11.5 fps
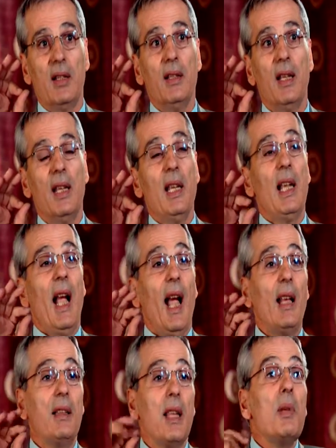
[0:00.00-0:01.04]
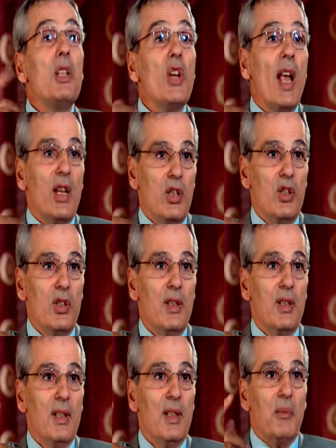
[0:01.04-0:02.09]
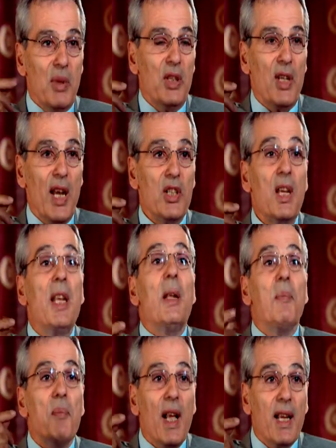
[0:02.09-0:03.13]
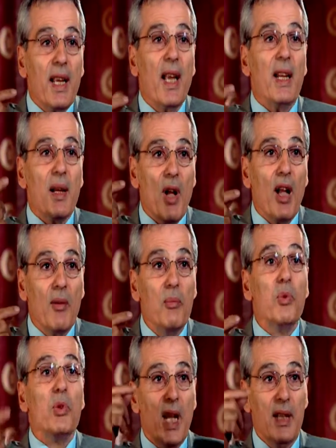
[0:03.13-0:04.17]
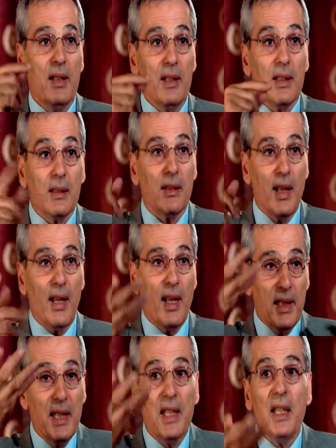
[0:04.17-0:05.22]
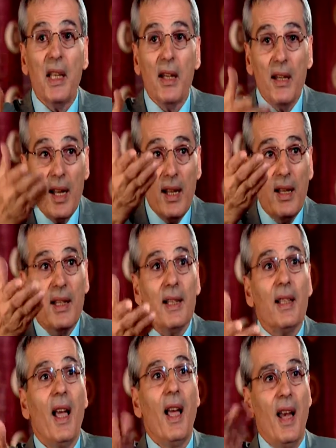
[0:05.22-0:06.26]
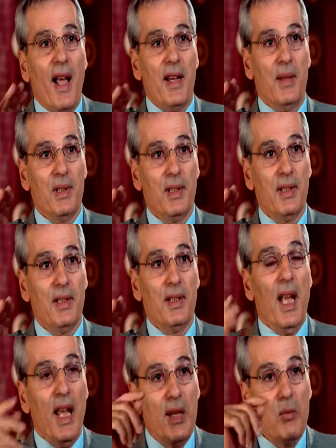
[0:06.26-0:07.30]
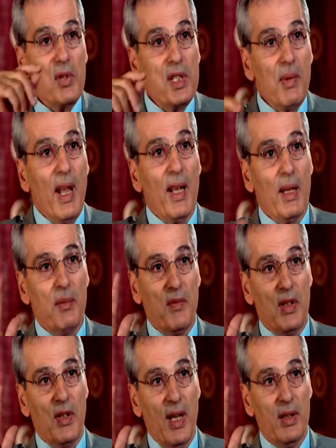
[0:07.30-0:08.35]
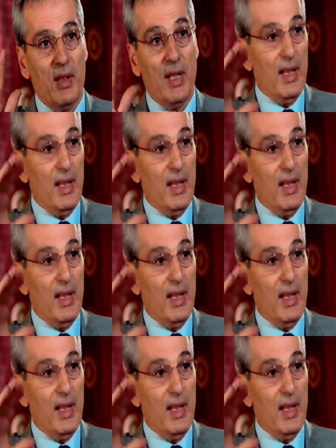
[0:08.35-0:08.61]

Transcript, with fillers: Also, let me tell you that even in the army, only Arabs were allowed, Muslim Arabs. So the identity here was purely Arab.